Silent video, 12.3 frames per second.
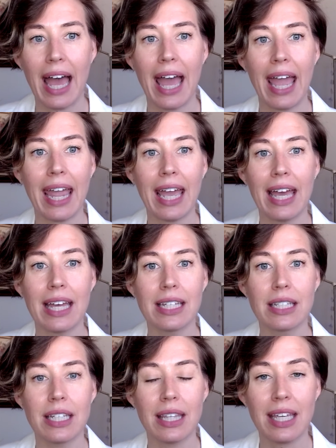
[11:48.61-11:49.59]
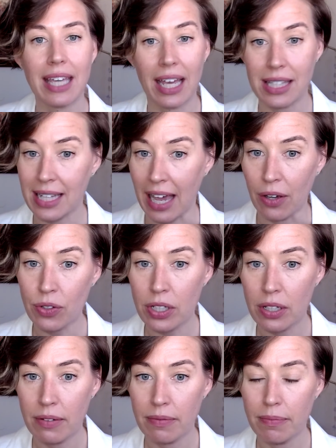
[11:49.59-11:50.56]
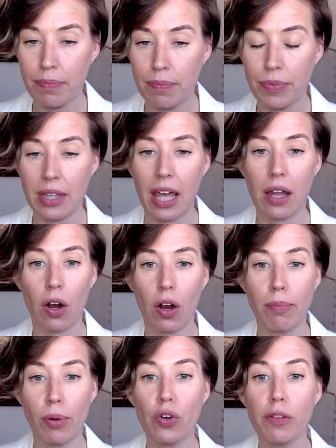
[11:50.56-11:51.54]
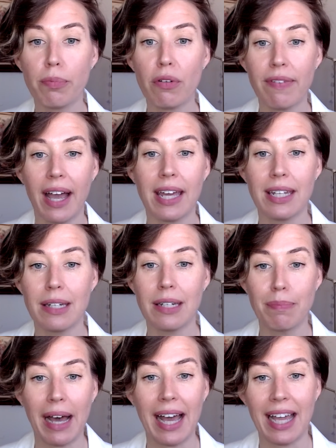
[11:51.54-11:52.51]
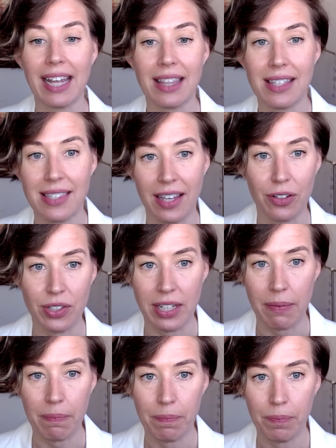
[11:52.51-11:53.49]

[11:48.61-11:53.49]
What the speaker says: and the guest count that are both provided by the sales team.